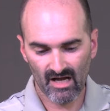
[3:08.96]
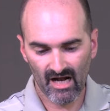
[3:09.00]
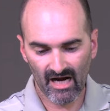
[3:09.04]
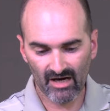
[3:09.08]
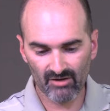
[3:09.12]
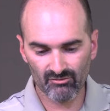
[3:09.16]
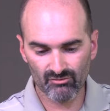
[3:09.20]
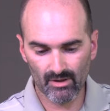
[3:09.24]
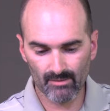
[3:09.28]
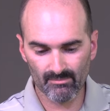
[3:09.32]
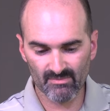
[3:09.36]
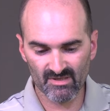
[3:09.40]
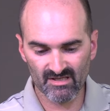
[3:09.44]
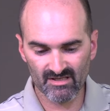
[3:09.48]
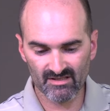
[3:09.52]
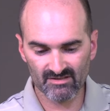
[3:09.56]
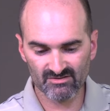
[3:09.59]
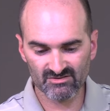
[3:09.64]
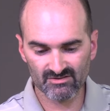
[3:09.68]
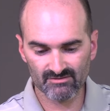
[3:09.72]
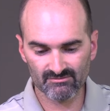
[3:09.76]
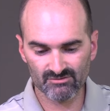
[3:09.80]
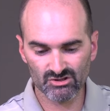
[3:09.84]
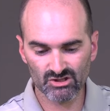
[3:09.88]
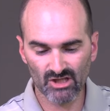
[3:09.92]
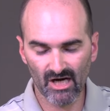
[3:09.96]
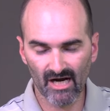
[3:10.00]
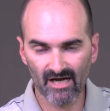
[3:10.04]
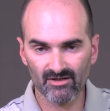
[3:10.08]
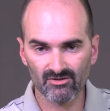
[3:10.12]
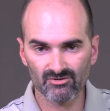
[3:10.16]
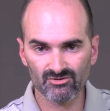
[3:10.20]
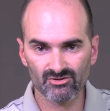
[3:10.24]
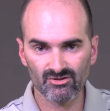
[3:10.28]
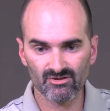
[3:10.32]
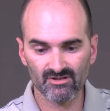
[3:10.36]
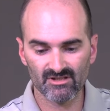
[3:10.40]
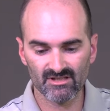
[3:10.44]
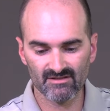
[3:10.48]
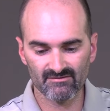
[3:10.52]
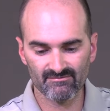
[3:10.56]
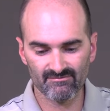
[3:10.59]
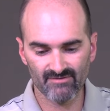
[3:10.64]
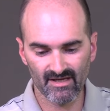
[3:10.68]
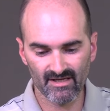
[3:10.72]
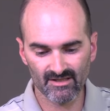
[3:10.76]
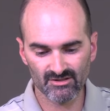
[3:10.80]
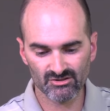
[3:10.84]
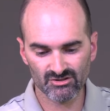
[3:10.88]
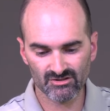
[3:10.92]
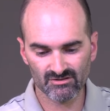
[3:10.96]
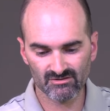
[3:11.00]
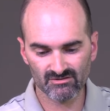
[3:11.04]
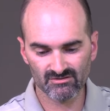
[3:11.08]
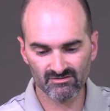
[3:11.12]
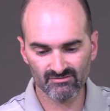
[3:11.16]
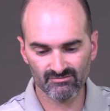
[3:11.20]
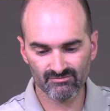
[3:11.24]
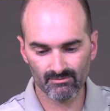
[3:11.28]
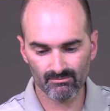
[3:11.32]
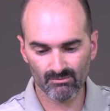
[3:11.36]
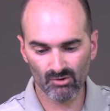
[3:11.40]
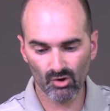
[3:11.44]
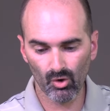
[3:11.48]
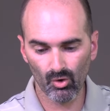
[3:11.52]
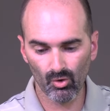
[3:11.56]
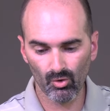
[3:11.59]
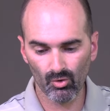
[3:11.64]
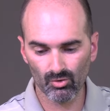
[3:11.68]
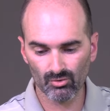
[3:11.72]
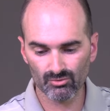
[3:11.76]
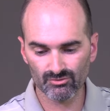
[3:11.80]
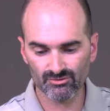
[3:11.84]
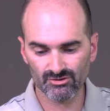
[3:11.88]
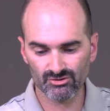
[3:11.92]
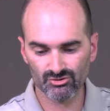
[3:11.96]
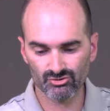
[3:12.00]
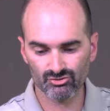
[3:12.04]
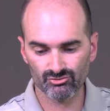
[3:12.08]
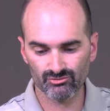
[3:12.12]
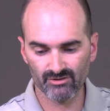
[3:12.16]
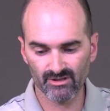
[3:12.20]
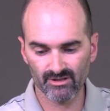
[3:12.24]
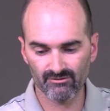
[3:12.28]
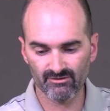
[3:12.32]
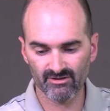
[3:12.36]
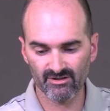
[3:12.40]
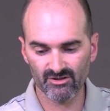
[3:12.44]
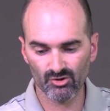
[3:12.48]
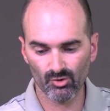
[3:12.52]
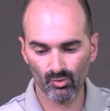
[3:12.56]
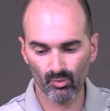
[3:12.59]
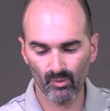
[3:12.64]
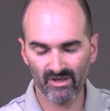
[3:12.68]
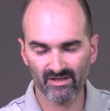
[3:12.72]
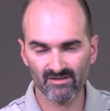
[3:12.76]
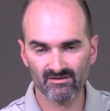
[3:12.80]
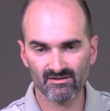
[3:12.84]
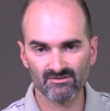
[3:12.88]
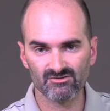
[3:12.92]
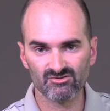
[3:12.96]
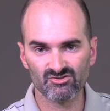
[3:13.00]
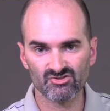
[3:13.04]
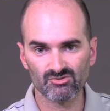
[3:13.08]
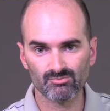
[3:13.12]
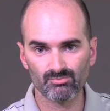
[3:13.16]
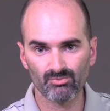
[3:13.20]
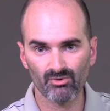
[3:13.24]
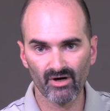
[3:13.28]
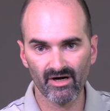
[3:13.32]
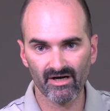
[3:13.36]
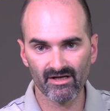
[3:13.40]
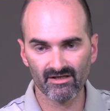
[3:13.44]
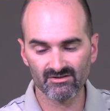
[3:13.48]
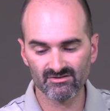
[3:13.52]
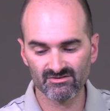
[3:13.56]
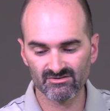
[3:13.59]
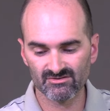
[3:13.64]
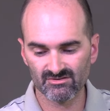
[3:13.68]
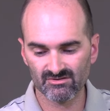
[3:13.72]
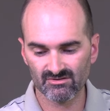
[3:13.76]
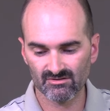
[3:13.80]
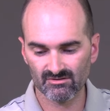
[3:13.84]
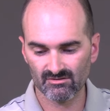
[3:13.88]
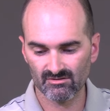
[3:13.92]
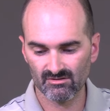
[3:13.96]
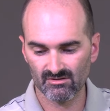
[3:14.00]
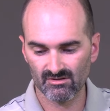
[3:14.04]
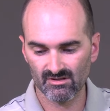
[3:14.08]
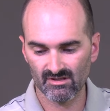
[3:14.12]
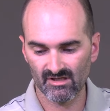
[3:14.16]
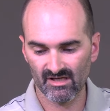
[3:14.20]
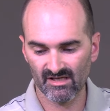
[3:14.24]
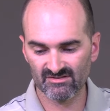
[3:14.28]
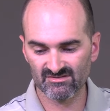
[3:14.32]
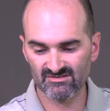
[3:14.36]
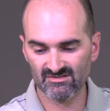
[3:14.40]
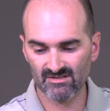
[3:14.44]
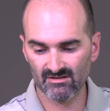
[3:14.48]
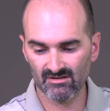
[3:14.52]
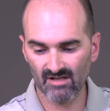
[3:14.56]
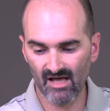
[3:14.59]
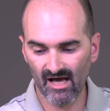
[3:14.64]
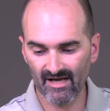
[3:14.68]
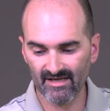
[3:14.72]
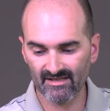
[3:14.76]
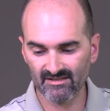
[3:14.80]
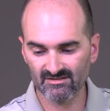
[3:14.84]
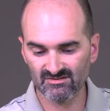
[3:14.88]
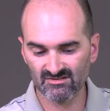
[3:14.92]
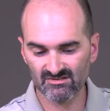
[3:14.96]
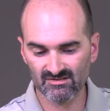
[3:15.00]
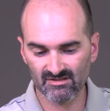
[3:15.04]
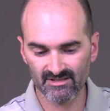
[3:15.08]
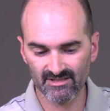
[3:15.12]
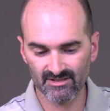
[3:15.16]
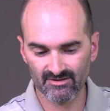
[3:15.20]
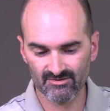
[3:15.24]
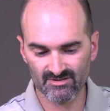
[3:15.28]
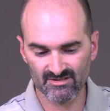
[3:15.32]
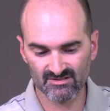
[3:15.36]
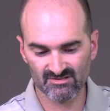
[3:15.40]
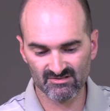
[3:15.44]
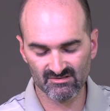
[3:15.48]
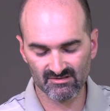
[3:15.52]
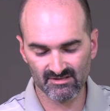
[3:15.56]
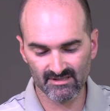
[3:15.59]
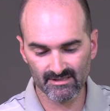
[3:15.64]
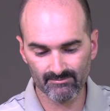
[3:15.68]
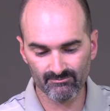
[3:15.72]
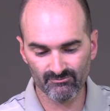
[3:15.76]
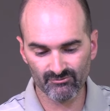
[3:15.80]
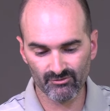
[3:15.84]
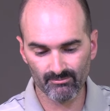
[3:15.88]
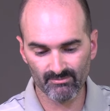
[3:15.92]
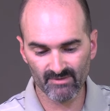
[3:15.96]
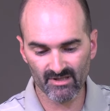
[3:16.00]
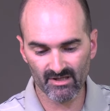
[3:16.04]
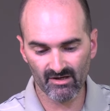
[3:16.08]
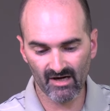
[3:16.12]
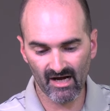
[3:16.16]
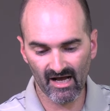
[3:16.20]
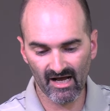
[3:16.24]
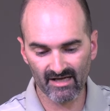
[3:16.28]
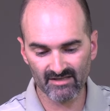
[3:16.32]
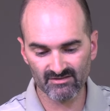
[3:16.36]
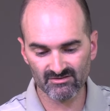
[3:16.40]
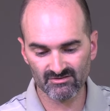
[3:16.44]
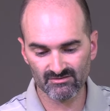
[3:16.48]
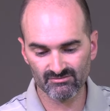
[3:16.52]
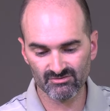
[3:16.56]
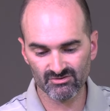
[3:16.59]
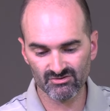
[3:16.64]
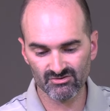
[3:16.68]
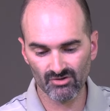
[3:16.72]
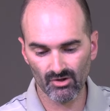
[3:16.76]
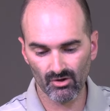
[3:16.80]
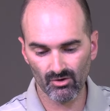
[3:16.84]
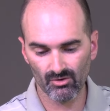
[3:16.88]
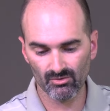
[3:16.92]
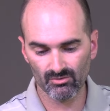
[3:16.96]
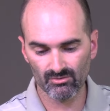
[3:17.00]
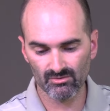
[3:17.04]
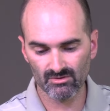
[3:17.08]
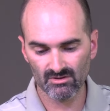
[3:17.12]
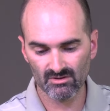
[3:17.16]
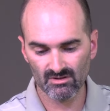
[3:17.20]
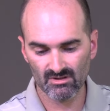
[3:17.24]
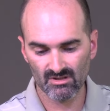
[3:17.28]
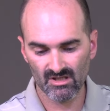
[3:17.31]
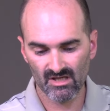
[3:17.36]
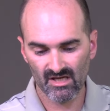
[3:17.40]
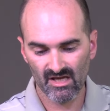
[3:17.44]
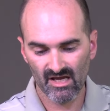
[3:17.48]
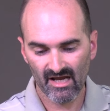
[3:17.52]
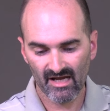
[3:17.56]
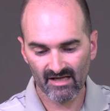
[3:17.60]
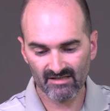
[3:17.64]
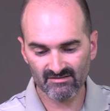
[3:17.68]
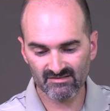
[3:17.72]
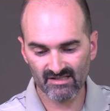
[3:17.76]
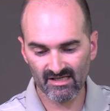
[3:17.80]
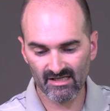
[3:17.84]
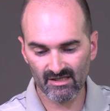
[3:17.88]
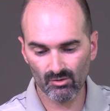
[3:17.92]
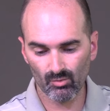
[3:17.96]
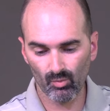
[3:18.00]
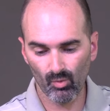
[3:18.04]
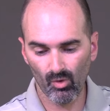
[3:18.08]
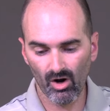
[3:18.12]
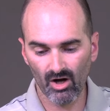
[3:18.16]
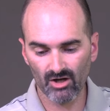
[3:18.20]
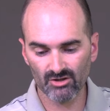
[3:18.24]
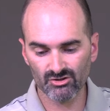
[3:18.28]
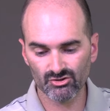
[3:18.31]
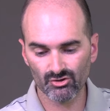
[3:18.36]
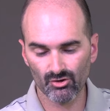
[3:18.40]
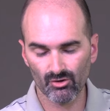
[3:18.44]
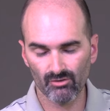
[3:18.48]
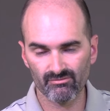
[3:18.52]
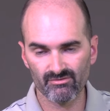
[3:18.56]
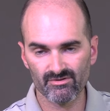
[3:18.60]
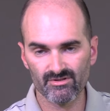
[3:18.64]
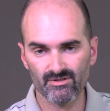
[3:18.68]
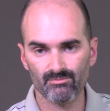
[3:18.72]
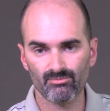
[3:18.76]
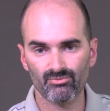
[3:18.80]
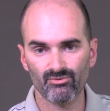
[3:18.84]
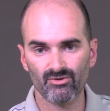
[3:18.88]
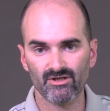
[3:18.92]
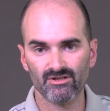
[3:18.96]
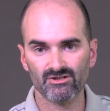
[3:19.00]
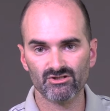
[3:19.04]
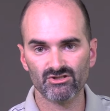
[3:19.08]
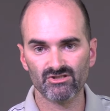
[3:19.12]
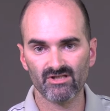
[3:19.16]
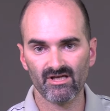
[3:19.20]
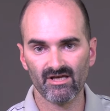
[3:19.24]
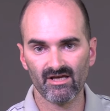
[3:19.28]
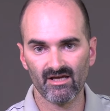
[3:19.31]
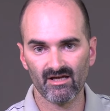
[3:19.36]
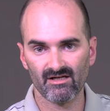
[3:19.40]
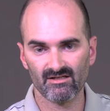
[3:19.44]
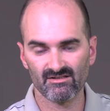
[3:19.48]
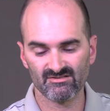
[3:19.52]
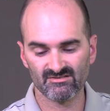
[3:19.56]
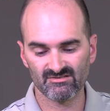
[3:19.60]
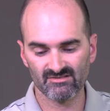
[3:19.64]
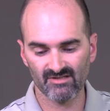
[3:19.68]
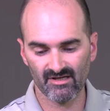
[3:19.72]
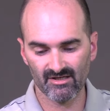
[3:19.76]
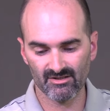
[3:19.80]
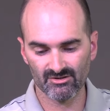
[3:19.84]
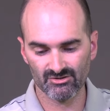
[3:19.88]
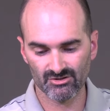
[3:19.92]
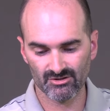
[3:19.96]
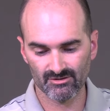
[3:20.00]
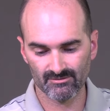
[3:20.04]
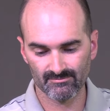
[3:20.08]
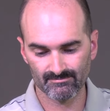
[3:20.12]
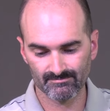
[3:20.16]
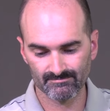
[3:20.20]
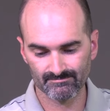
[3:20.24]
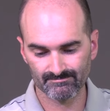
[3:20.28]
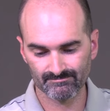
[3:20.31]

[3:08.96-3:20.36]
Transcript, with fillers: I reminisce of childhood evasions from cold, dreary New England springs as the lions clear the sleep from their eyes of stone and take watch over the bridge to Anastasia.